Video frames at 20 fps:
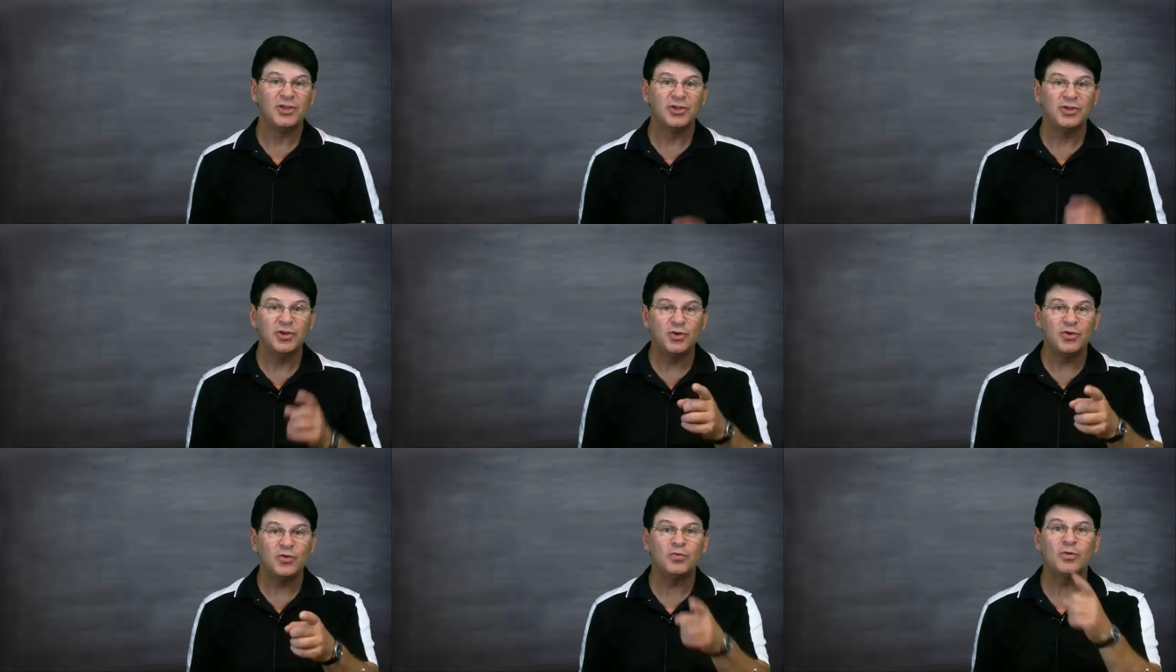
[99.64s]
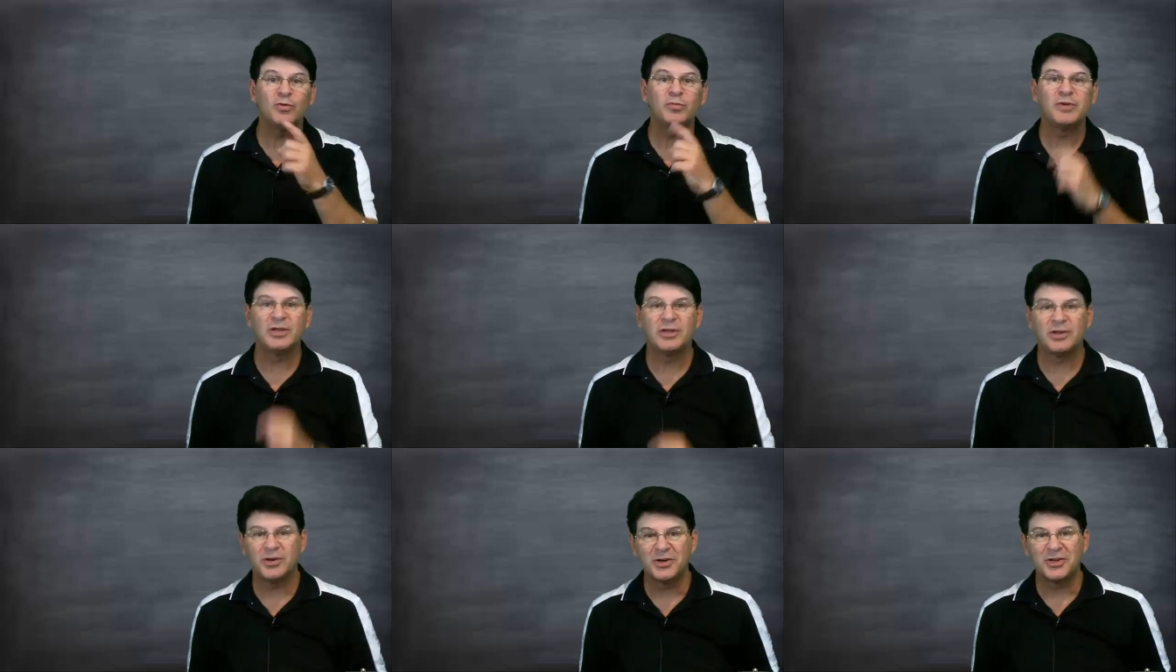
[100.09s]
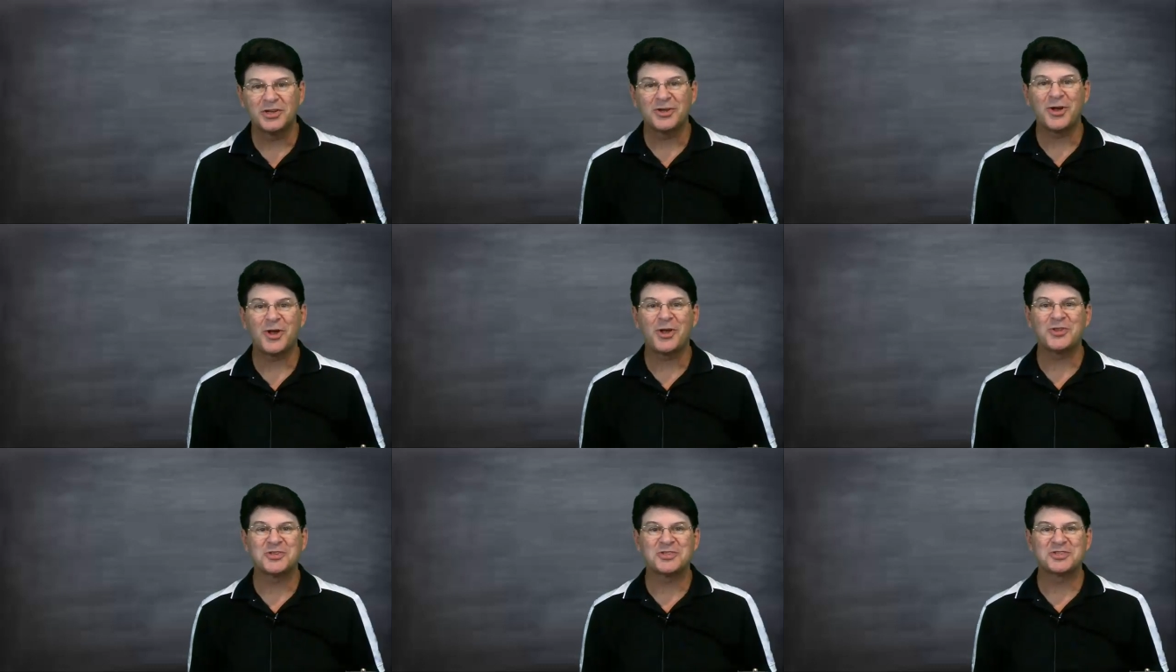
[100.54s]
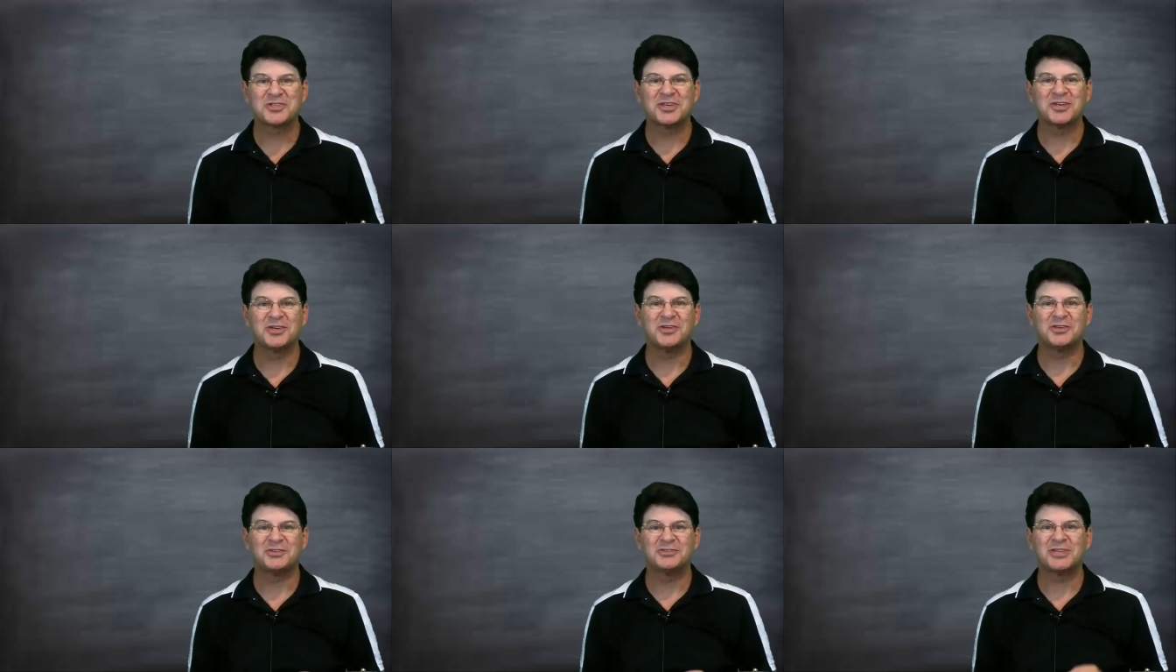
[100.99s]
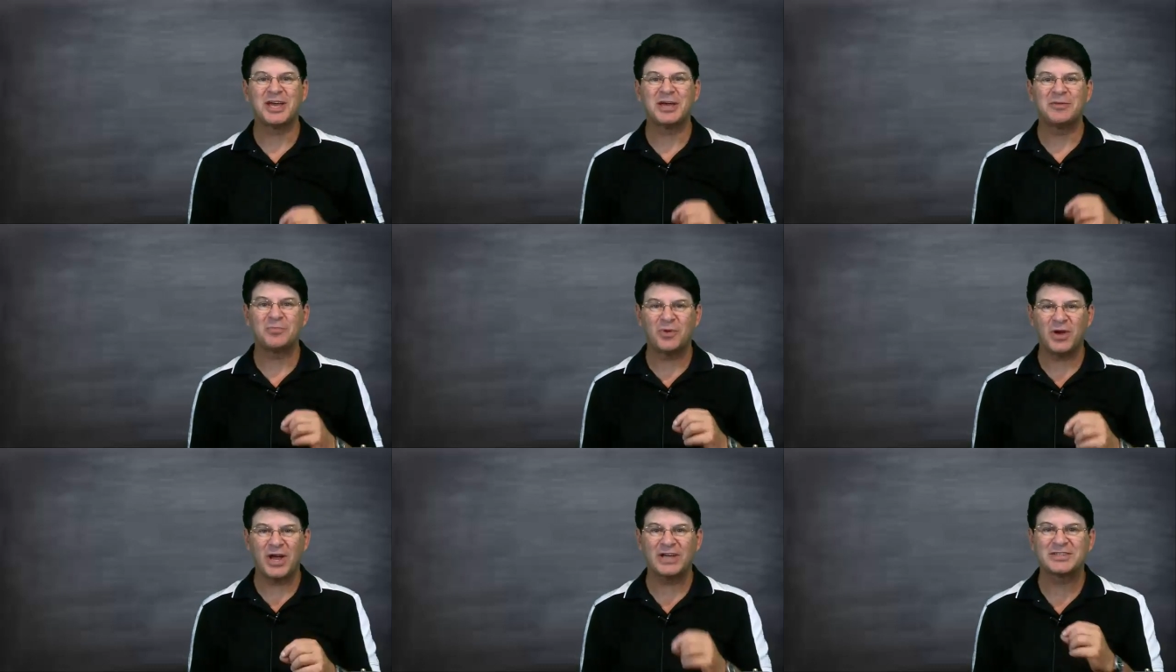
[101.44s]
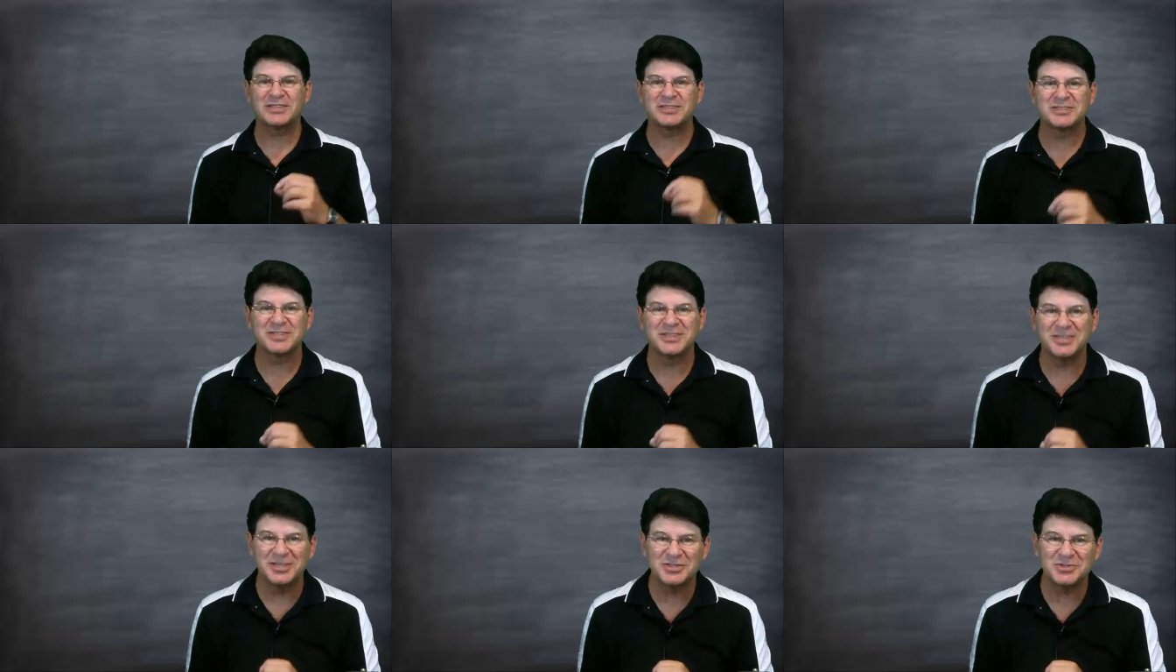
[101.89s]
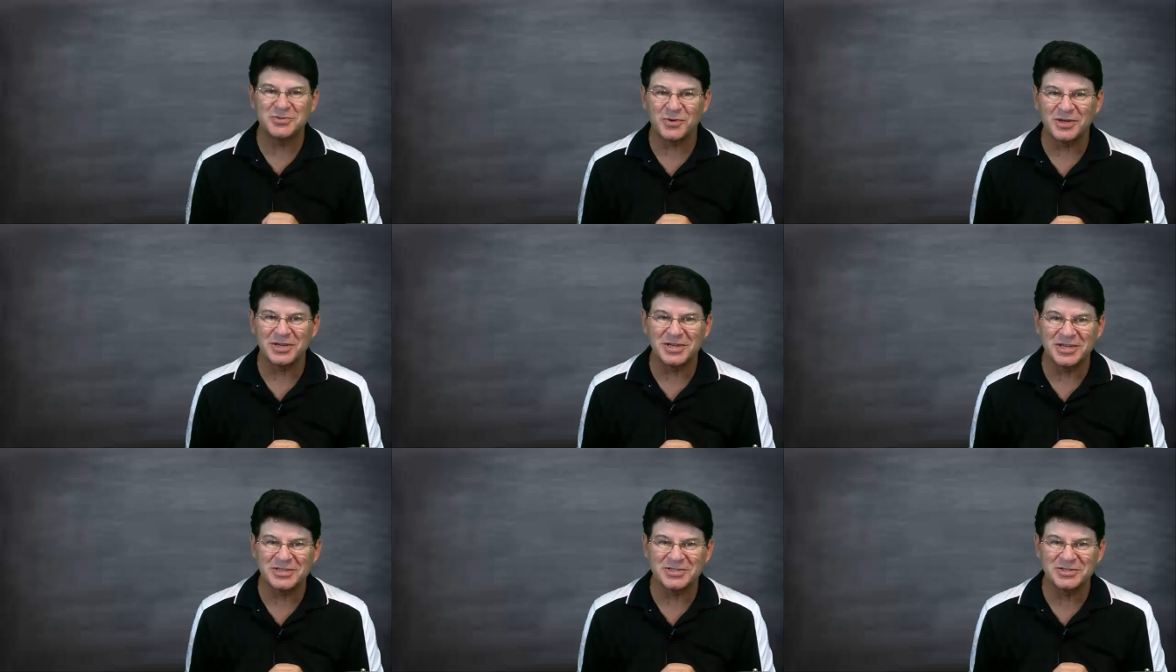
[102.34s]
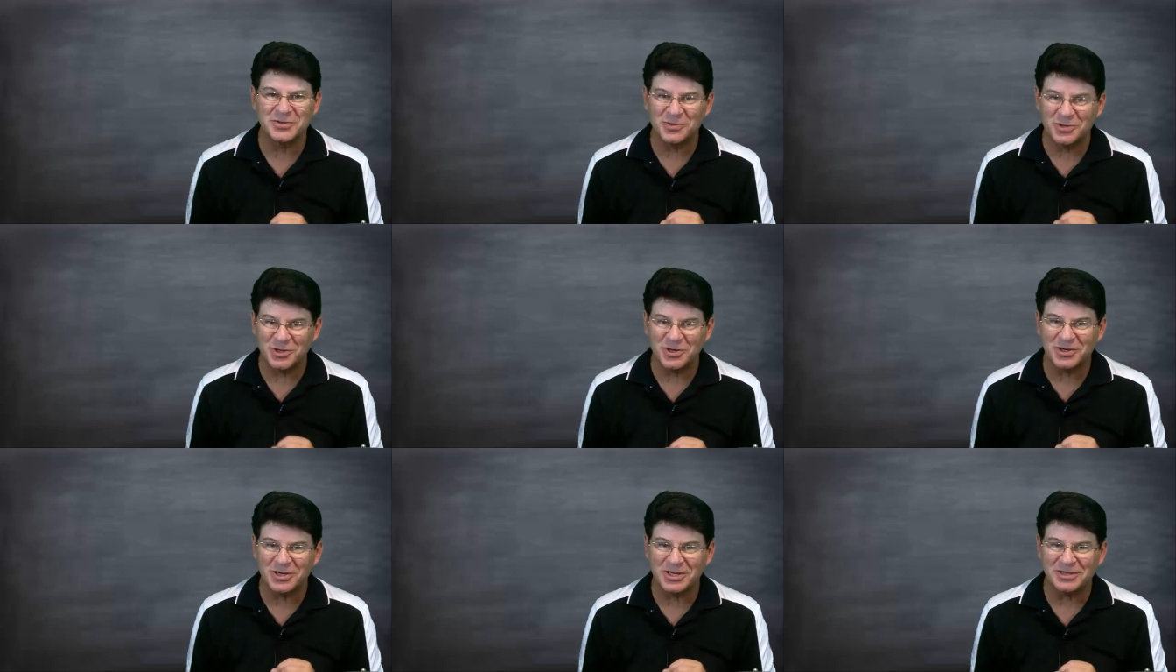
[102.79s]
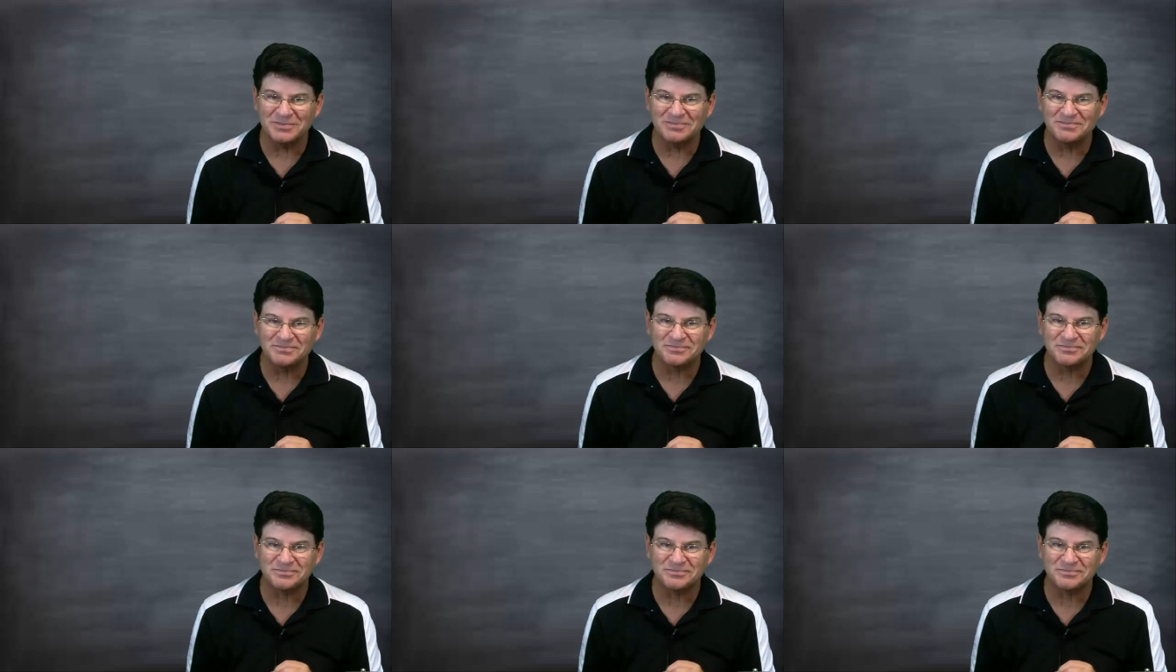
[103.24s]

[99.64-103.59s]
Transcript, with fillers: You will be learning all the skills and practicing each one as you learn it.